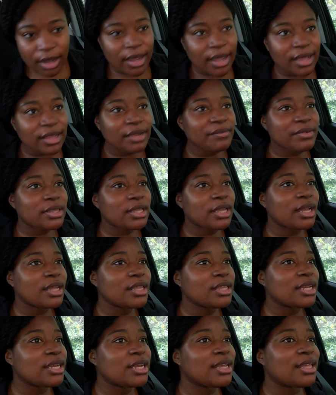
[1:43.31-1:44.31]
Got everything
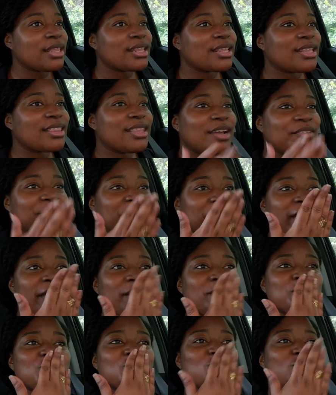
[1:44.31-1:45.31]
I need. Love you,
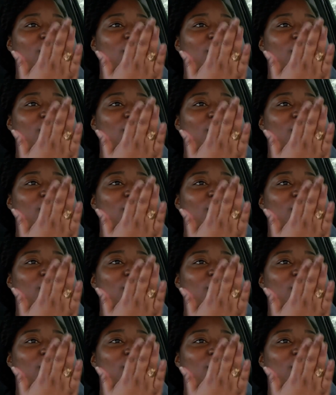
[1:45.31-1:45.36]
babe.